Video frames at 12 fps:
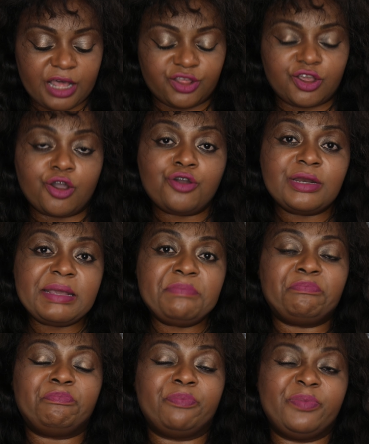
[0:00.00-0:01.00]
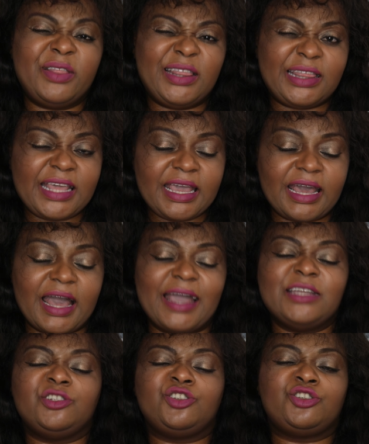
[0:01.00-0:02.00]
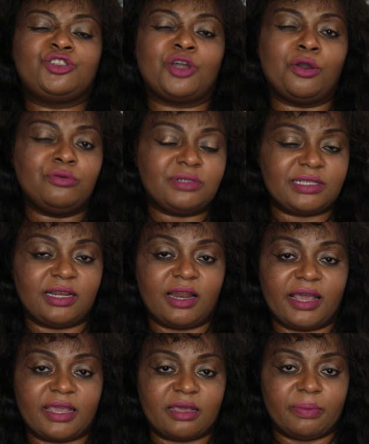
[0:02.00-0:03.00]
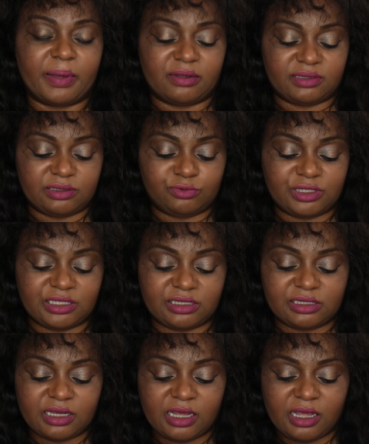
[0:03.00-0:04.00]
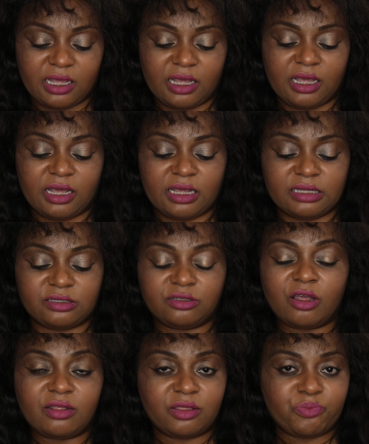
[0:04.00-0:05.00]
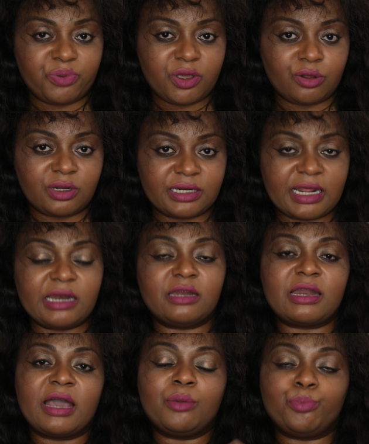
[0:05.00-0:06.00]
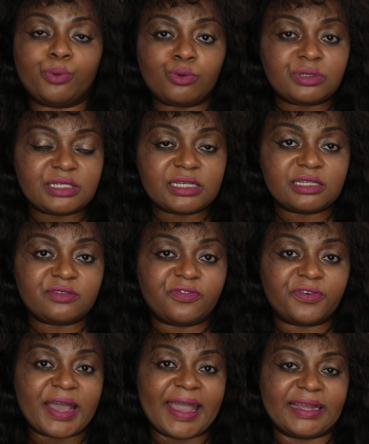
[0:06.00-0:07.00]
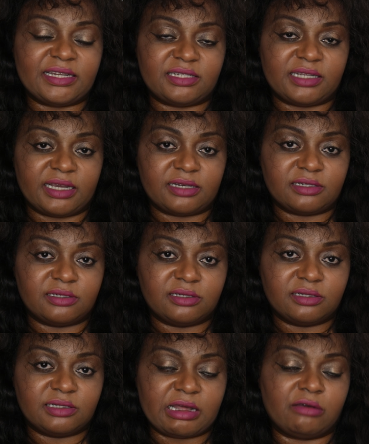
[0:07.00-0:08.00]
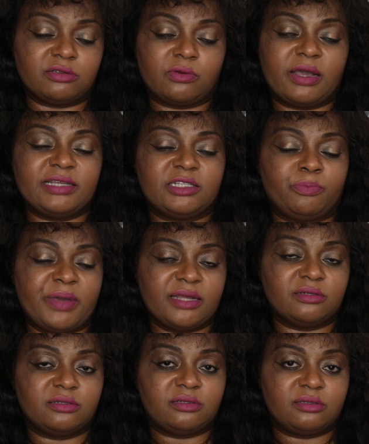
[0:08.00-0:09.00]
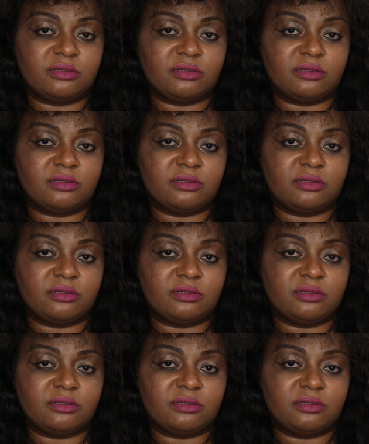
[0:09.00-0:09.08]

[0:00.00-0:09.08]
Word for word: The only thing I don't like about it, which it's not the be all and end, and I bought it for editing although I spent